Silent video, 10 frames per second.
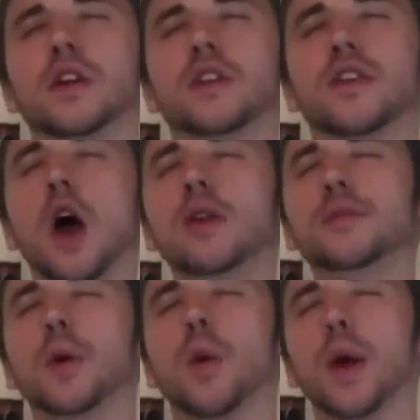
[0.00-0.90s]
So Holy
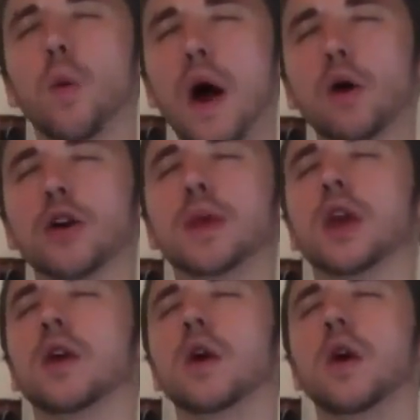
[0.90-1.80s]
Spirit, we welcome
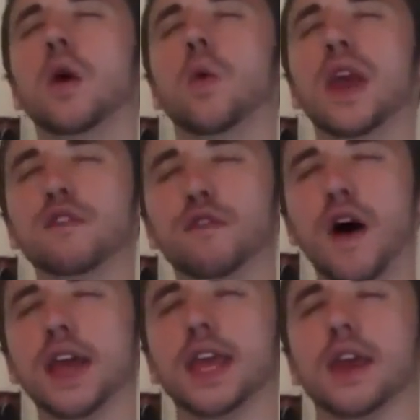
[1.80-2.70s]
you. We
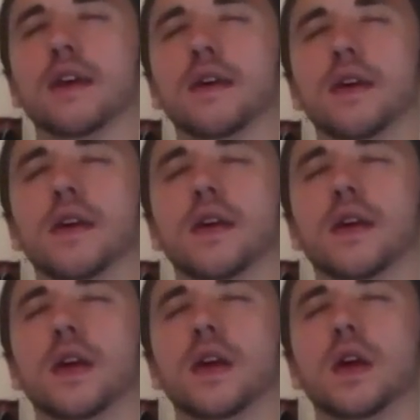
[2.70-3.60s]
invite you.
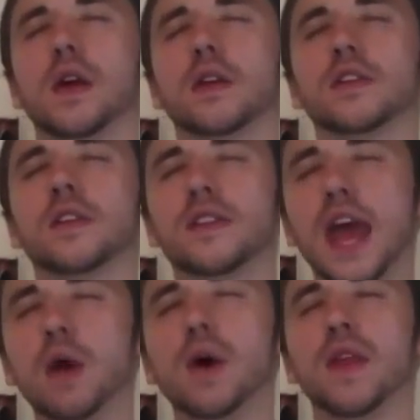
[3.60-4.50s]

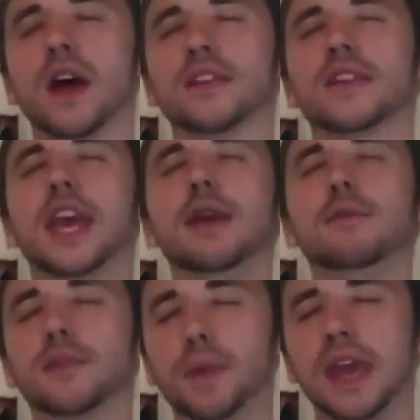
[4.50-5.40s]
Stay with us. Keep
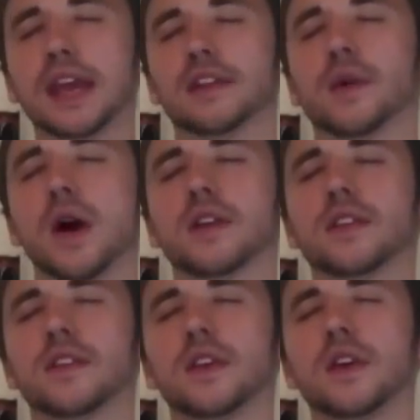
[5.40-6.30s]
speaking to
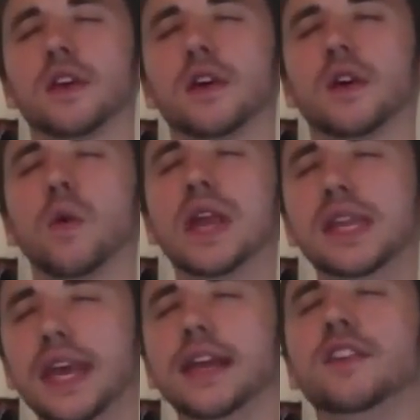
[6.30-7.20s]
us. We
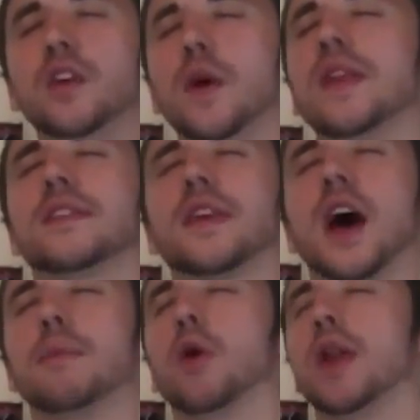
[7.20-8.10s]
need you in this
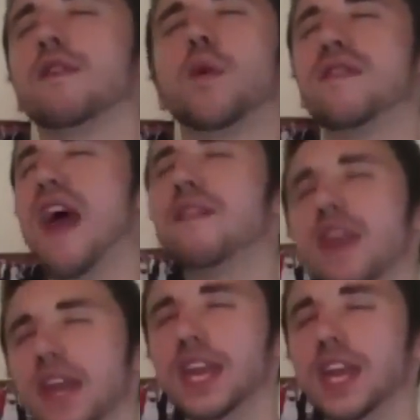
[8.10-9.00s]
time. Lord, if we've
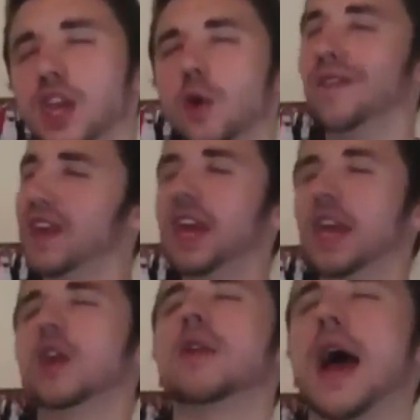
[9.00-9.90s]
ever needed you, we've
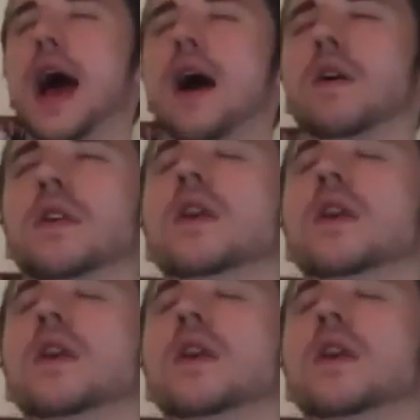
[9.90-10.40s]
needed you now.